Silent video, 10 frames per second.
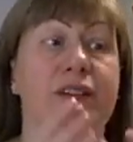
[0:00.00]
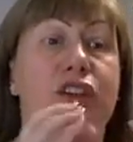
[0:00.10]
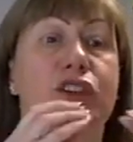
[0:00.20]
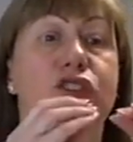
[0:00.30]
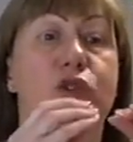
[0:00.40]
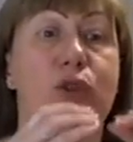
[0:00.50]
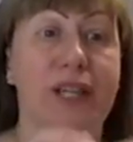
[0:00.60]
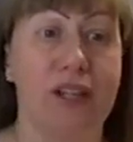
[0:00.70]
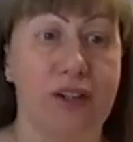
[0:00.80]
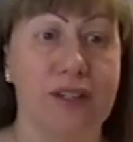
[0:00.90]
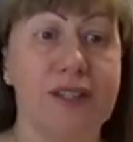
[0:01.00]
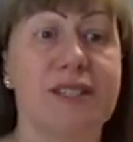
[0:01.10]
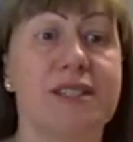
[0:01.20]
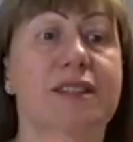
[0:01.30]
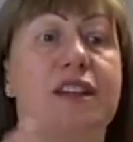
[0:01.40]
There is
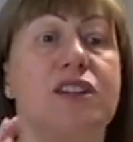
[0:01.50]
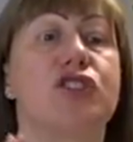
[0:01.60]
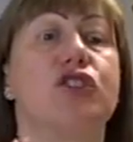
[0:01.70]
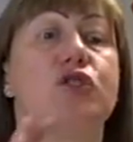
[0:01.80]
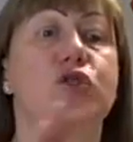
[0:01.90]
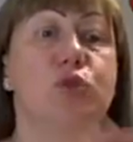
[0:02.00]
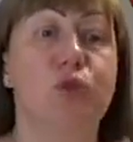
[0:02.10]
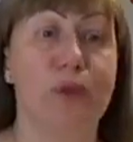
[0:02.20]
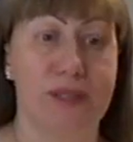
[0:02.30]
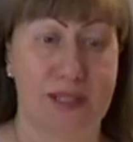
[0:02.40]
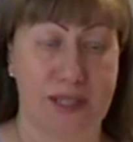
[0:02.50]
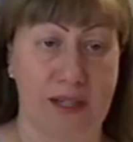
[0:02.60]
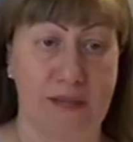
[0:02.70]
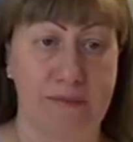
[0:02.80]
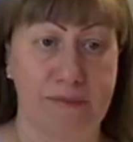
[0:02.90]
coherence, there is
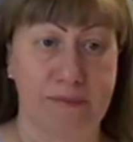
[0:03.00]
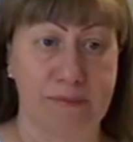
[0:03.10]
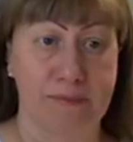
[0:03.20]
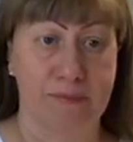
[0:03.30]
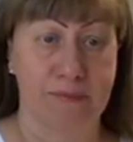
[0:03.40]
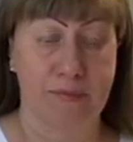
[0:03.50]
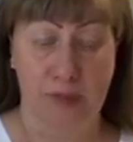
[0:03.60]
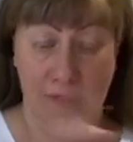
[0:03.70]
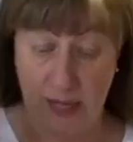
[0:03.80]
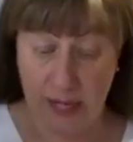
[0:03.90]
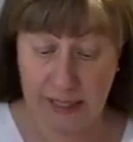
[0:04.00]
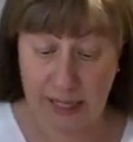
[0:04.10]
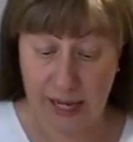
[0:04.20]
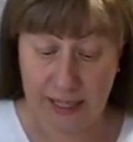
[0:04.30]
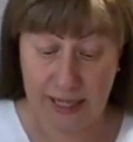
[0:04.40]
congruency. And
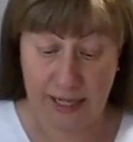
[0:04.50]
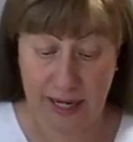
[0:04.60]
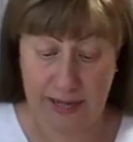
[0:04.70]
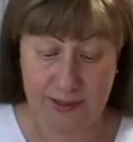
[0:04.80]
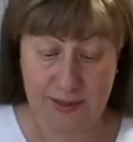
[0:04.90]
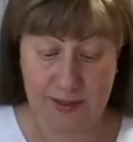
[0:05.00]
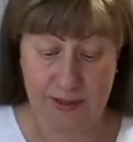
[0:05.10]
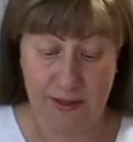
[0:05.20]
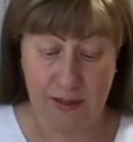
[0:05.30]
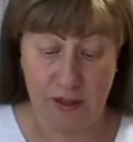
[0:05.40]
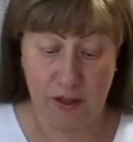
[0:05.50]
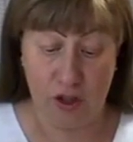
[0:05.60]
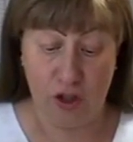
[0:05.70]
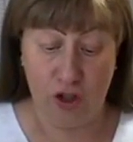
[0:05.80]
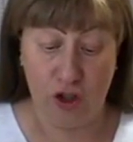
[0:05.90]
then he adds,
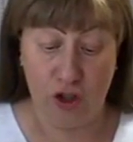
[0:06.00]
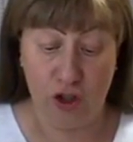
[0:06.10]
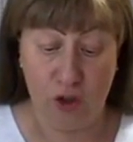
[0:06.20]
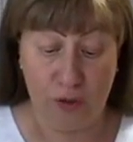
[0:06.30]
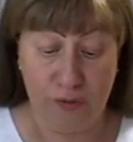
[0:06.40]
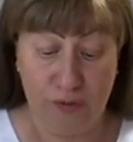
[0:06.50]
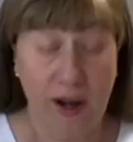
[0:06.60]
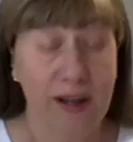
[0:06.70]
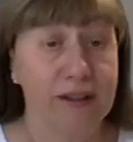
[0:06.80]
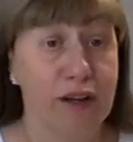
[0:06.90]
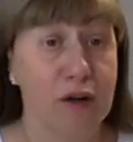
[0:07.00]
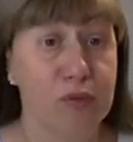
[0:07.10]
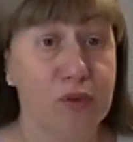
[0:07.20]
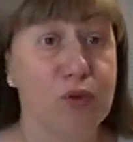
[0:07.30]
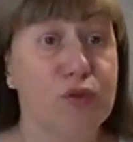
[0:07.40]
Your father
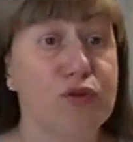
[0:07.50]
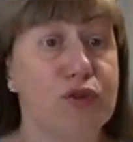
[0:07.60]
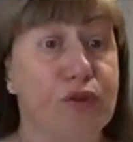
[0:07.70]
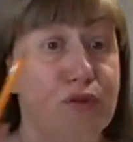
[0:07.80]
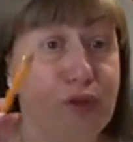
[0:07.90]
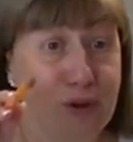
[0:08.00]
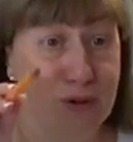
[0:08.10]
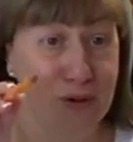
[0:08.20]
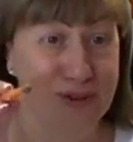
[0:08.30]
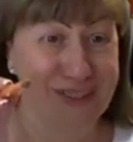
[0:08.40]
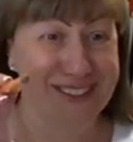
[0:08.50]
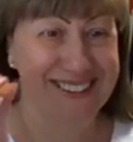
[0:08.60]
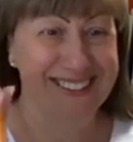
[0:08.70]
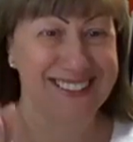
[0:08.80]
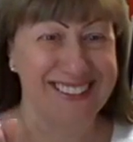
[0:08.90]
approves of you.
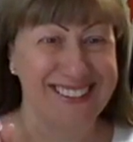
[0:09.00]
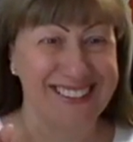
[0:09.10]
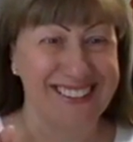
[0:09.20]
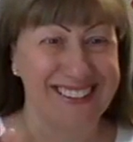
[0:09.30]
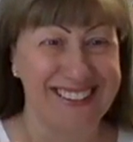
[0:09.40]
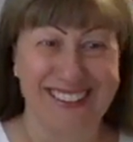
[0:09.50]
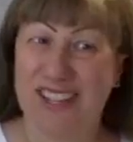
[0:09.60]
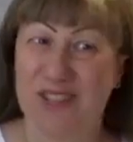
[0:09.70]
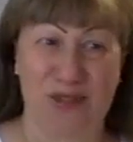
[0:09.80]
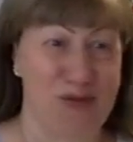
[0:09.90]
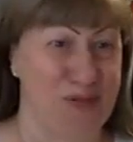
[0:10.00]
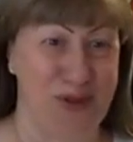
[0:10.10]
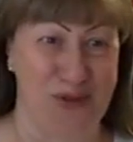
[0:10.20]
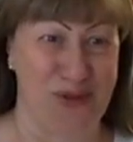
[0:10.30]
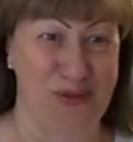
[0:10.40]
That's so
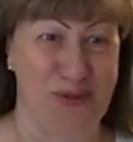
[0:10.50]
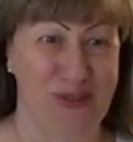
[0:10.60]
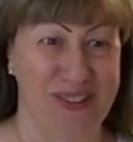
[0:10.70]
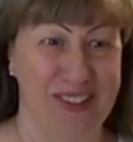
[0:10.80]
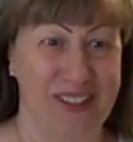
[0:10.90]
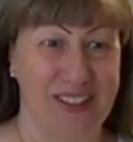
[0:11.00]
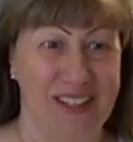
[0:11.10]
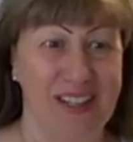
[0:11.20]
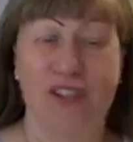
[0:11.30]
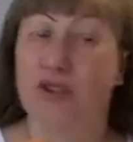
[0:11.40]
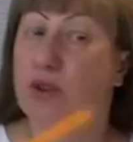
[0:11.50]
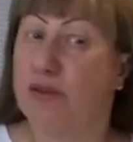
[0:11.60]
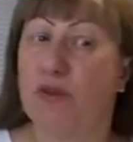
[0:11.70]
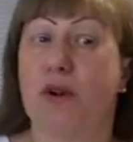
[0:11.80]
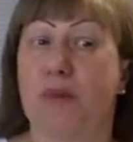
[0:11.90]
beautiful. So,
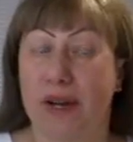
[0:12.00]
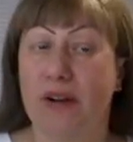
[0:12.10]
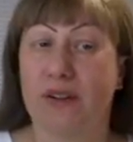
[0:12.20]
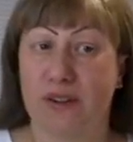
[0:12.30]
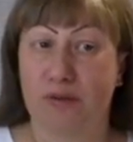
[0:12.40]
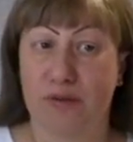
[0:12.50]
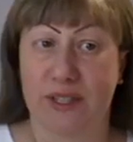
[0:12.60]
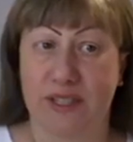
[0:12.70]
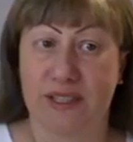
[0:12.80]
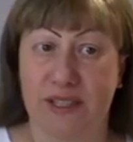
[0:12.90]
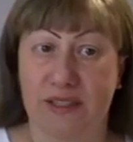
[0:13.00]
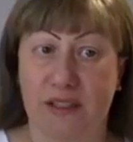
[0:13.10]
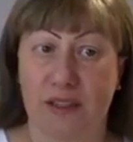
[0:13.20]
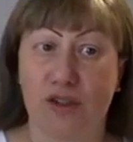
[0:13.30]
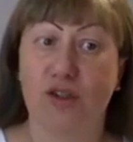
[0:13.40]
if parent friend,
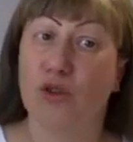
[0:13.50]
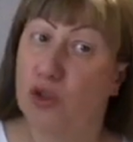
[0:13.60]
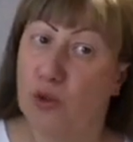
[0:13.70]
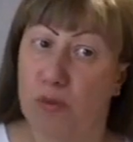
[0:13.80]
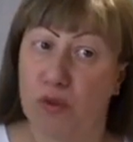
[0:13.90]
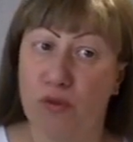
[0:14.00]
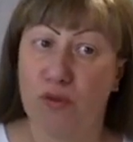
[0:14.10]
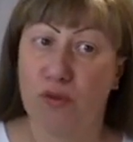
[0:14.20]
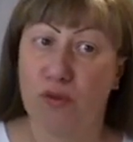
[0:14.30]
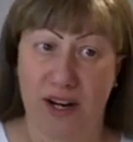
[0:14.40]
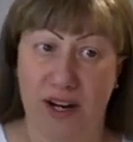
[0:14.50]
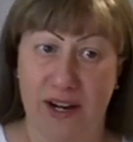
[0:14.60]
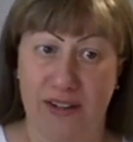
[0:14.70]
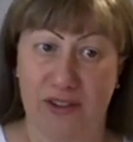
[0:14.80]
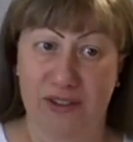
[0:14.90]
do you approve of your
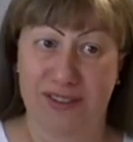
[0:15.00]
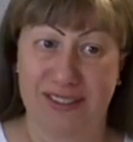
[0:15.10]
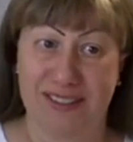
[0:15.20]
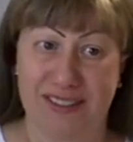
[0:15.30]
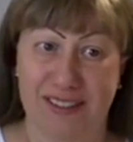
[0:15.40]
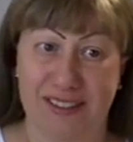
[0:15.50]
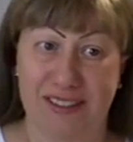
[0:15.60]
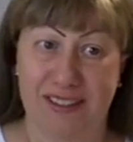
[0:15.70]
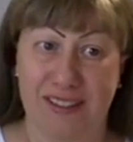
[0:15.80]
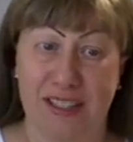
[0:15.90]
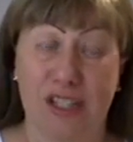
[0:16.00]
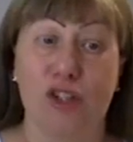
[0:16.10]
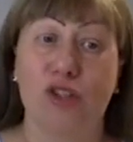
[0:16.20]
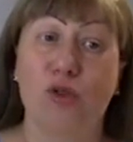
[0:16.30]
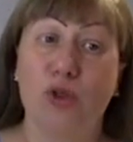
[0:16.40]
child?
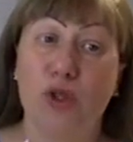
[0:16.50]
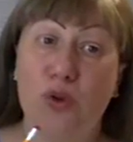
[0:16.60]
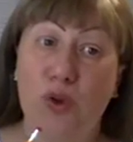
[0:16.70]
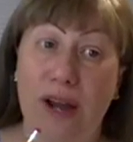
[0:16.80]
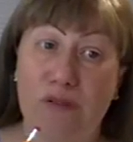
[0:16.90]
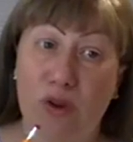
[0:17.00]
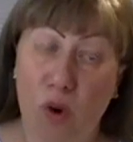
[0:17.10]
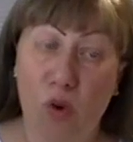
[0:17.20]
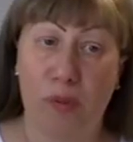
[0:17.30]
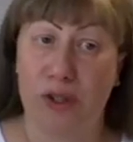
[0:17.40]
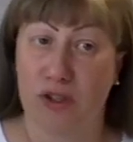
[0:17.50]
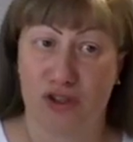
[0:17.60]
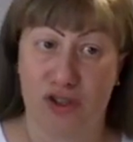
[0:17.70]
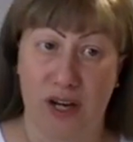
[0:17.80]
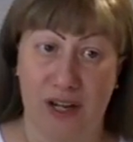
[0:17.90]
Do you have hope in your
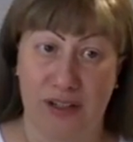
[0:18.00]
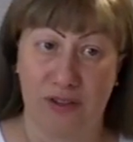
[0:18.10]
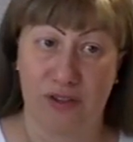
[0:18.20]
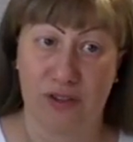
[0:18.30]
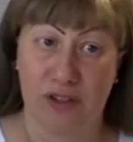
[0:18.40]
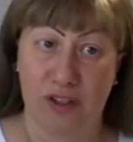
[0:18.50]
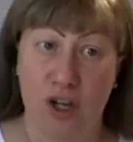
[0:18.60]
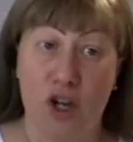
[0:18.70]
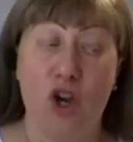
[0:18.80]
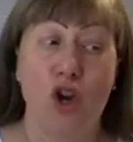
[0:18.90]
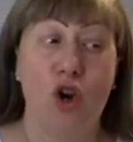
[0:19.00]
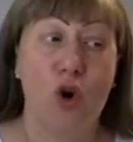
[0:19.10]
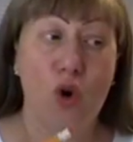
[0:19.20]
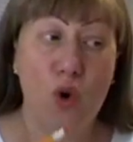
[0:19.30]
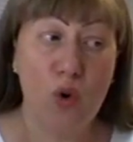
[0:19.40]
child?
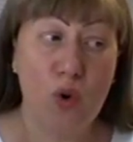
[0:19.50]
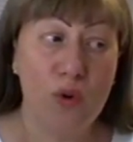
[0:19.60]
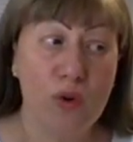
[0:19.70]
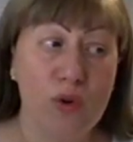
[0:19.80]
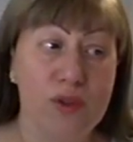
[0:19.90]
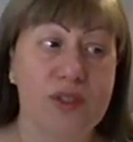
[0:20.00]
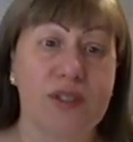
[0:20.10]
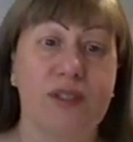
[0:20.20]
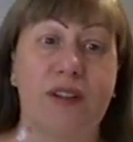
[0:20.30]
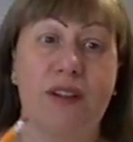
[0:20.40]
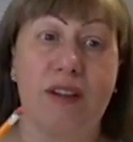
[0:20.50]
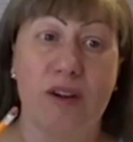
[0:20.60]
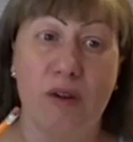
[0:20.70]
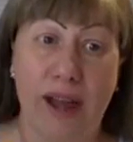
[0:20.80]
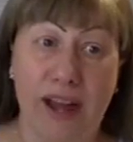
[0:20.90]
who's
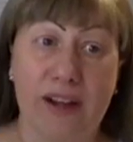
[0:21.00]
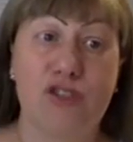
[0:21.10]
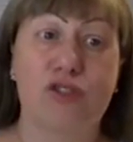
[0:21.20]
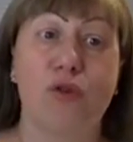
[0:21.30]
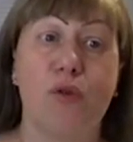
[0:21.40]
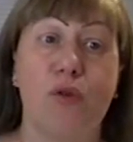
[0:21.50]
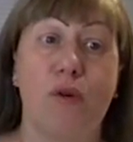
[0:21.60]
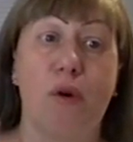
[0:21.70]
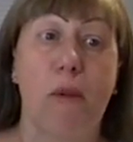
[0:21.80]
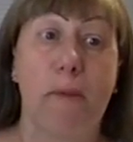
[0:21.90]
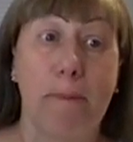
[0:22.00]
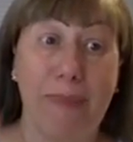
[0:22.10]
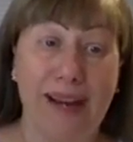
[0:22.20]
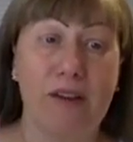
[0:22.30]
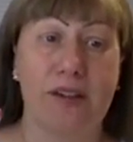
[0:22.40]
the actual
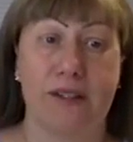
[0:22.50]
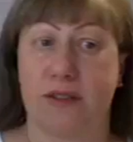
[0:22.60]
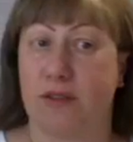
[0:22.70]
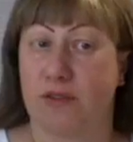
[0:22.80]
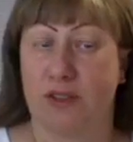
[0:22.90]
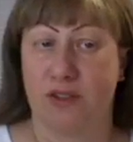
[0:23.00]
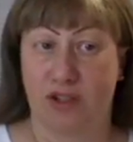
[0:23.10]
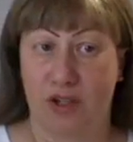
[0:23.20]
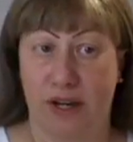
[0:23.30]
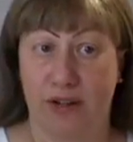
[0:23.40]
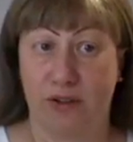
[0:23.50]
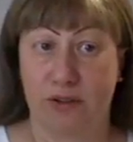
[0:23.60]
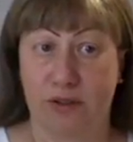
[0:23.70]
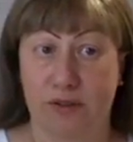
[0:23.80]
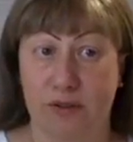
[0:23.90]
parent of this child?
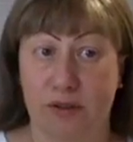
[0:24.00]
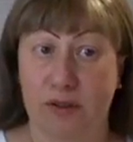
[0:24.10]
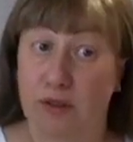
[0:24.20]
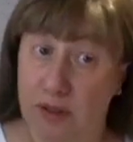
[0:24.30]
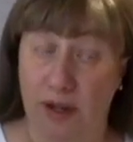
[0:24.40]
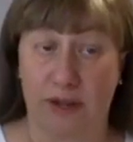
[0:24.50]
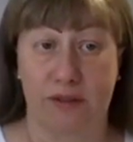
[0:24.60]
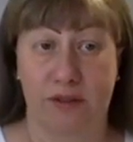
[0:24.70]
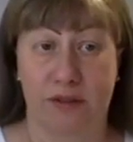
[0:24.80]
God.